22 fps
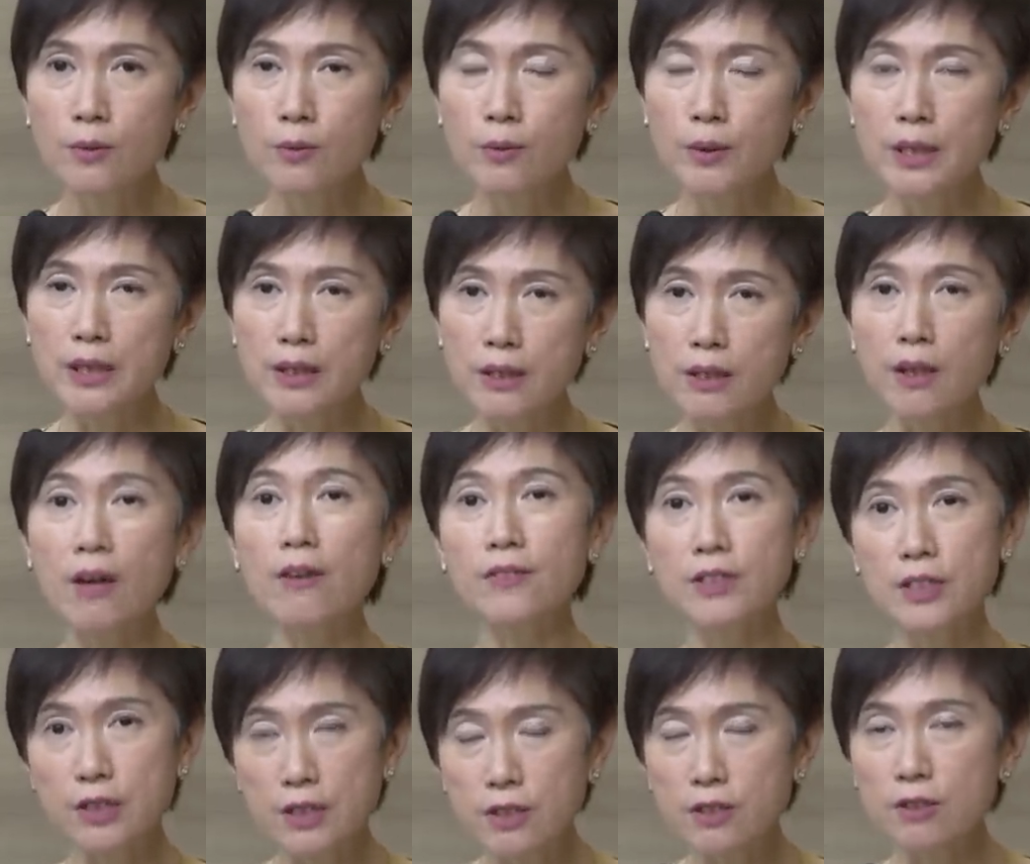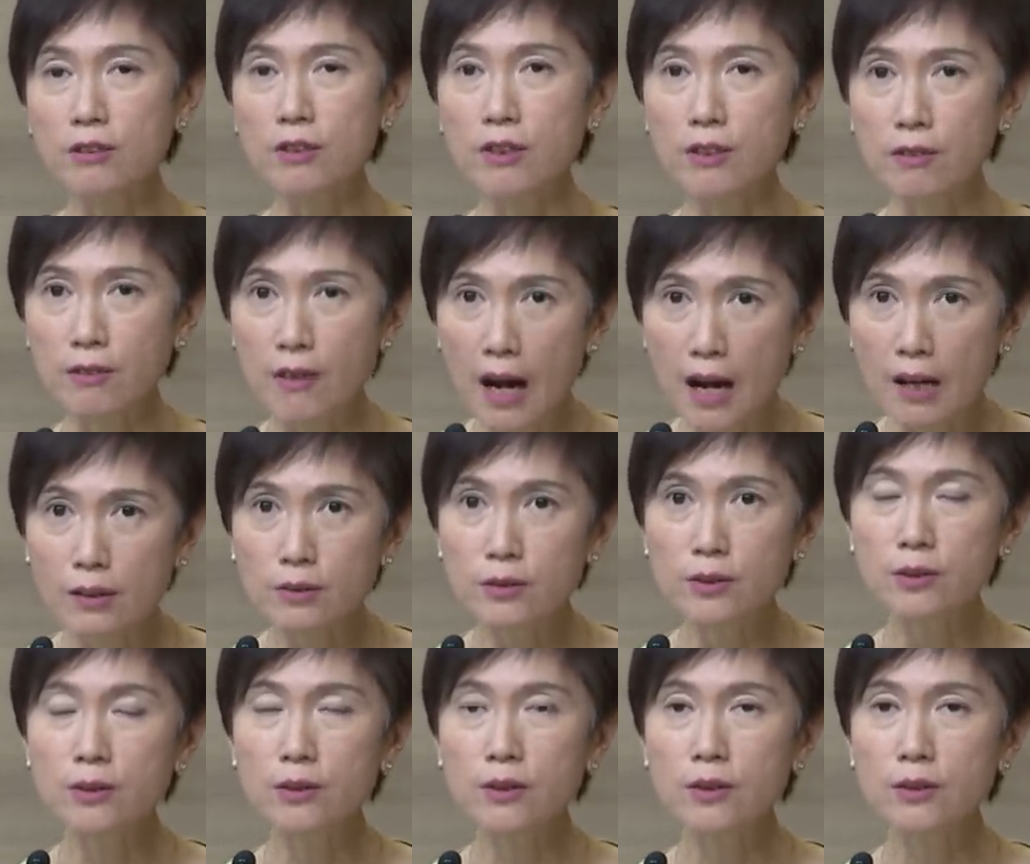with the officers on the
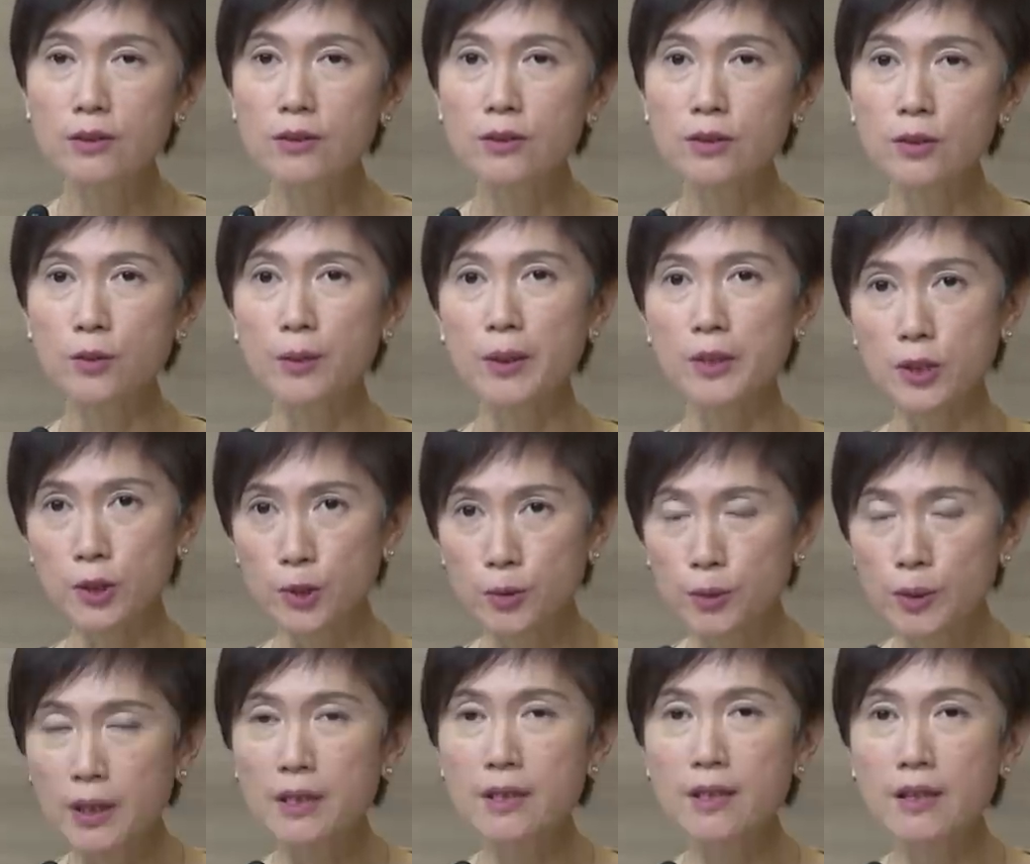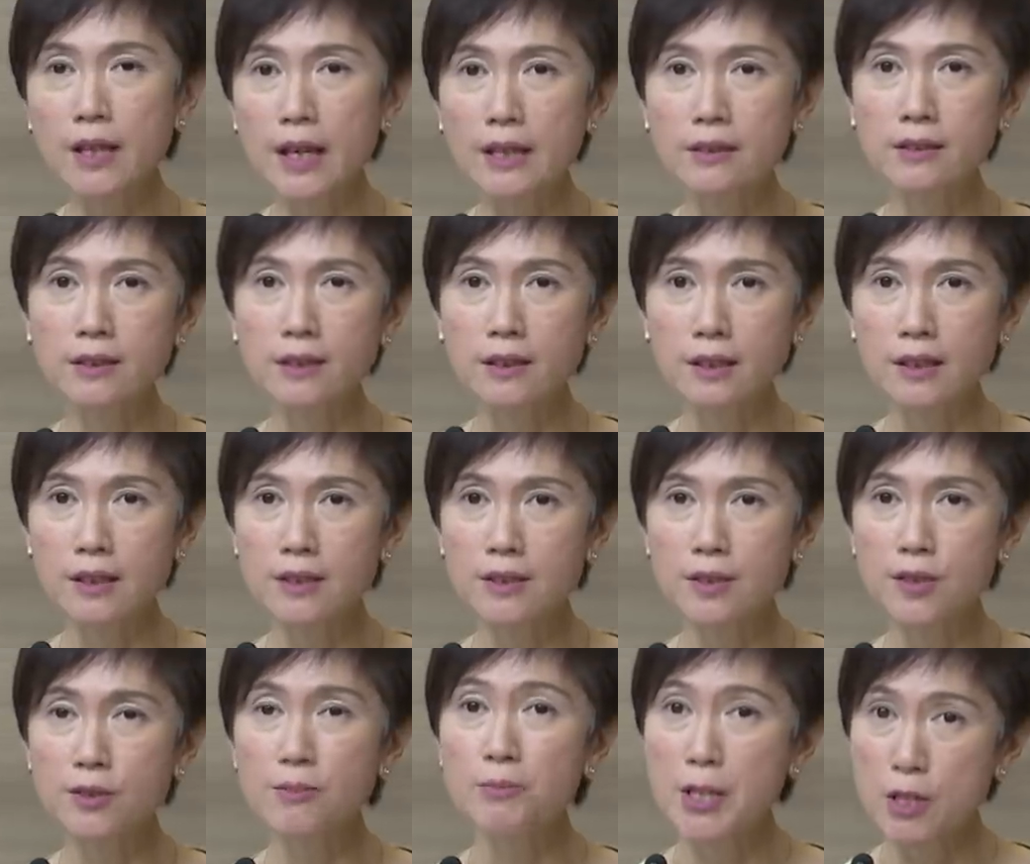ground to ensure that
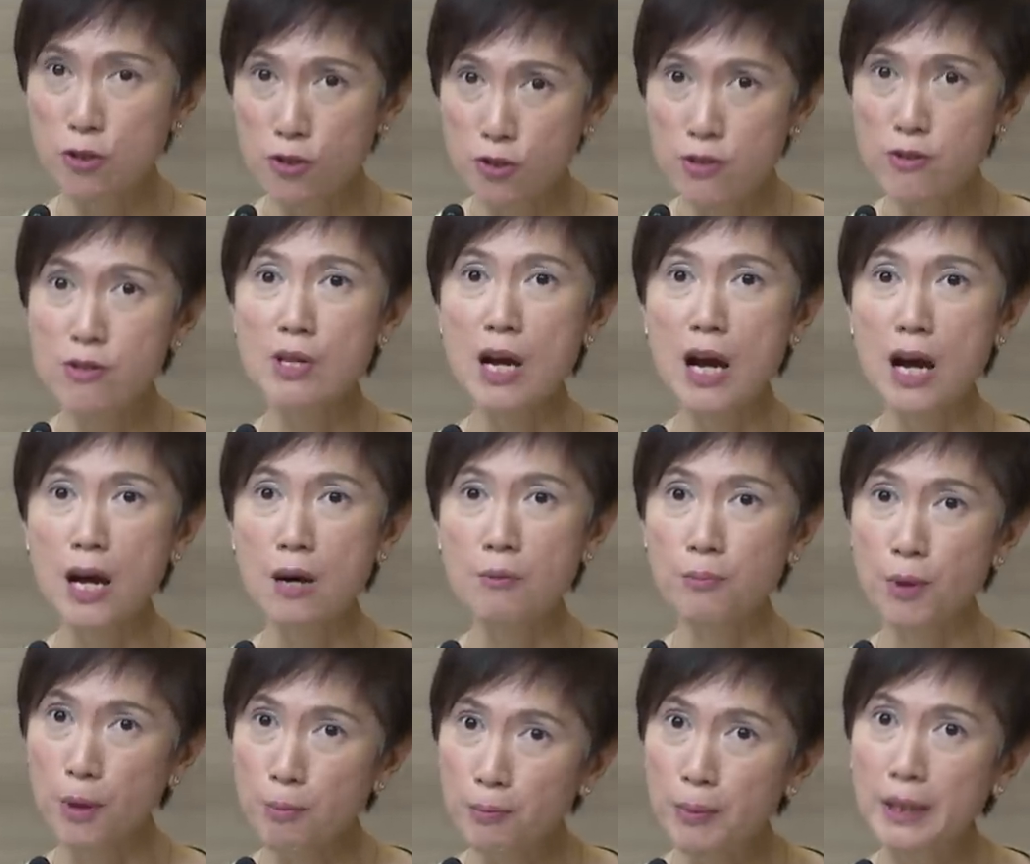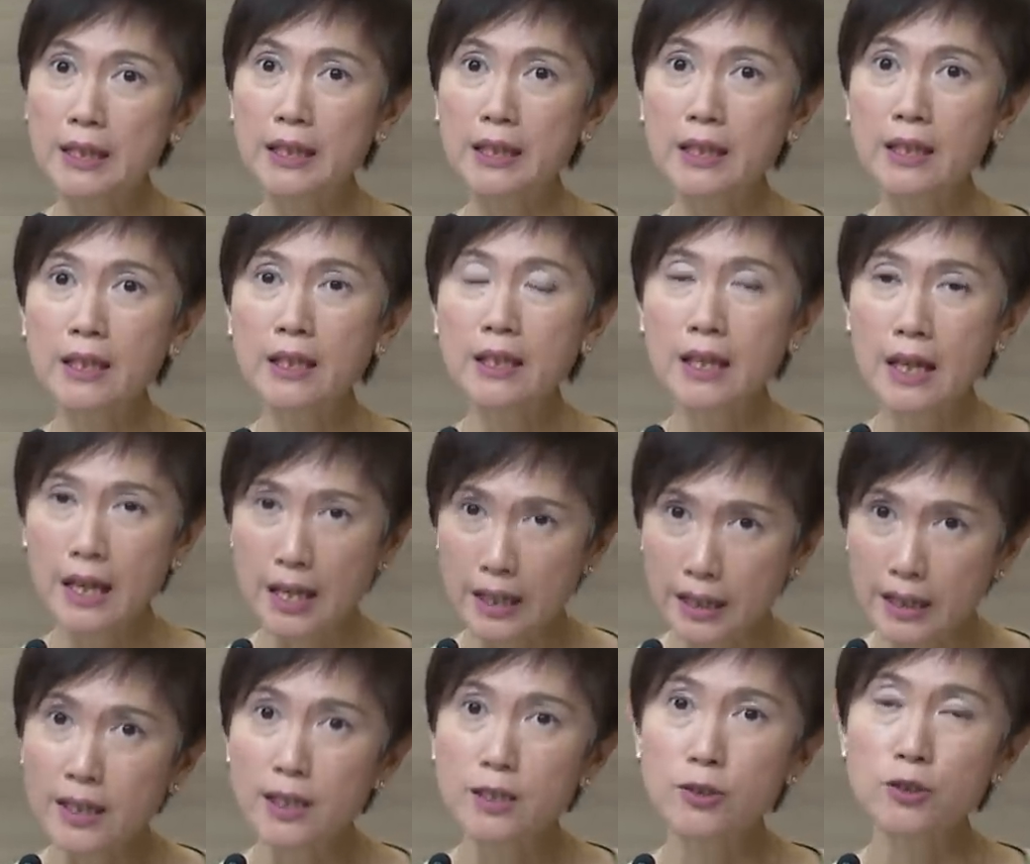these measures are properly
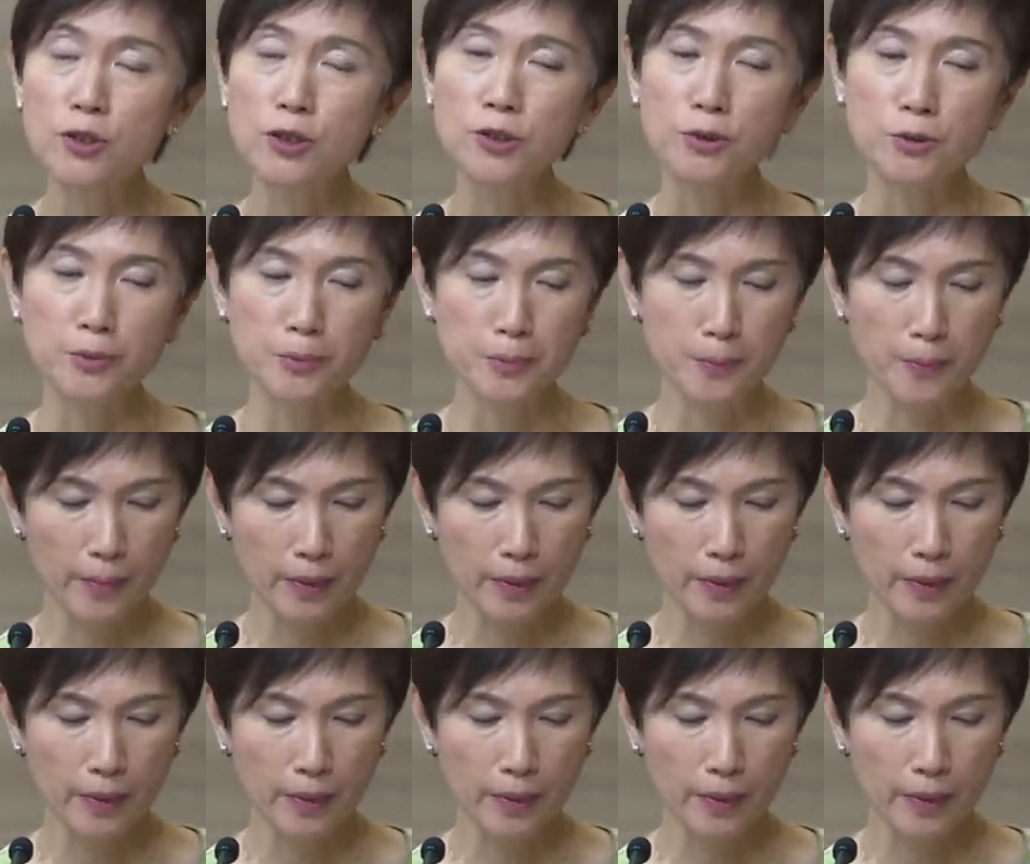adhered to.